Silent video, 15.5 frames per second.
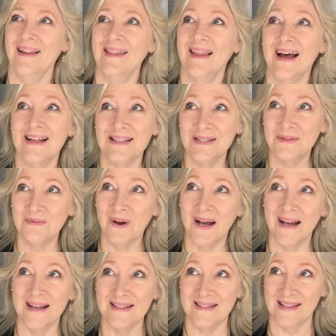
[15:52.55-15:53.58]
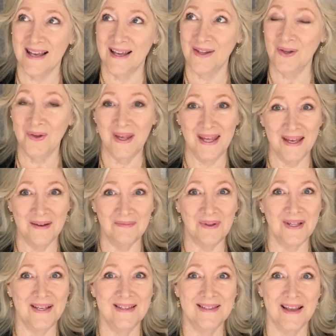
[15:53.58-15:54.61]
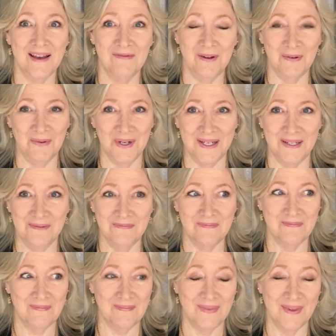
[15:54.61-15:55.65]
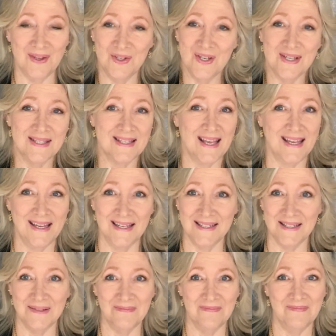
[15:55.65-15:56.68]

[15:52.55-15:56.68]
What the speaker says: That's why I said you can't please everyone. You just can't.